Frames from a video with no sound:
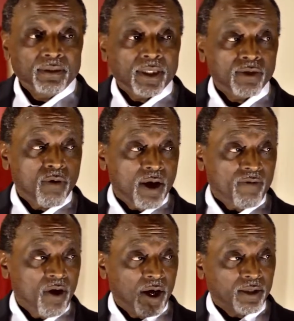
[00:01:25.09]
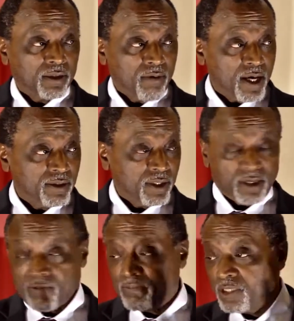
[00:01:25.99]
then you have authorized the
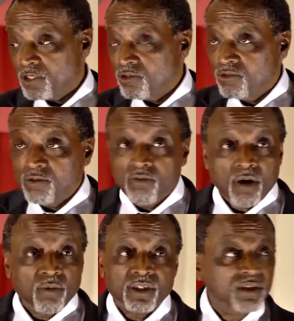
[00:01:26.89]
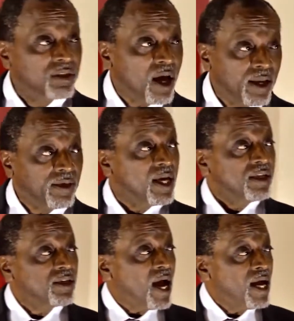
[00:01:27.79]
government to do what was done
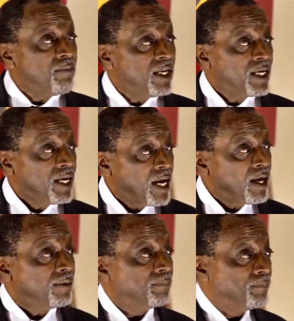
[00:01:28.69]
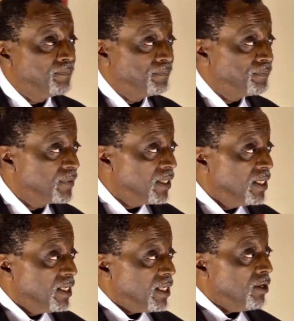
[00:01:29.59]
time and again
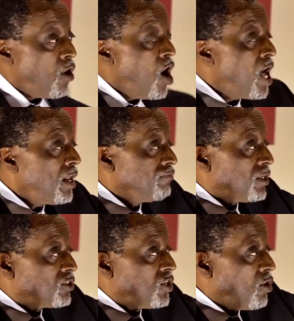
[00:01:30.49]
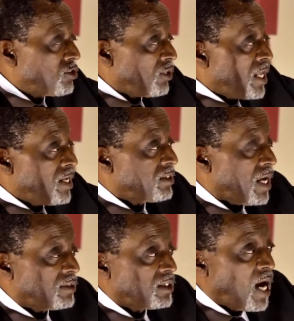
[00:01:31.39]
in all of the socialist
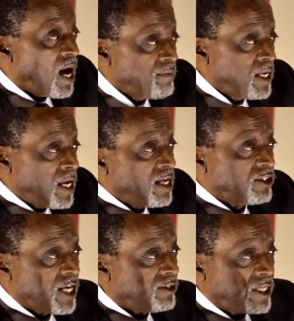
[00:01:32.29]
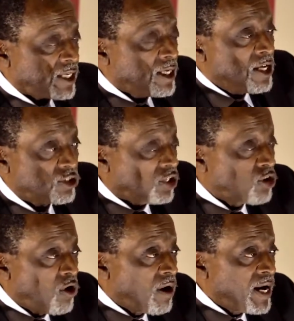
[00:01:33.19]
and communist and
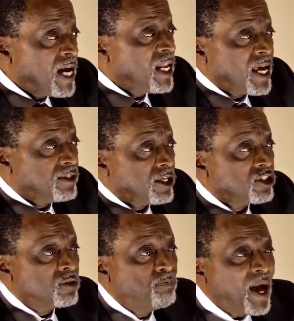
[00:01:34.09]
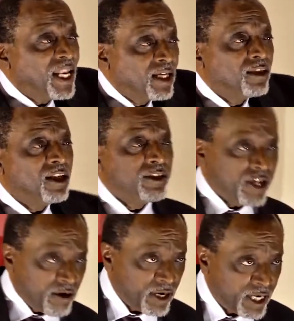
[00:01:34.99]
dictatorial and despotic little
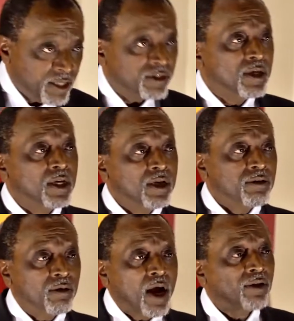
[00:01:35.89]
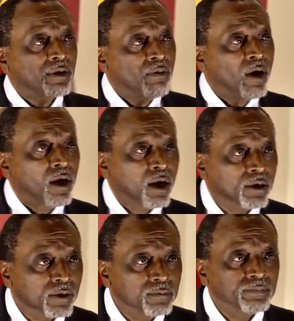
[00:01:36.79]
tyrannies throughout the world.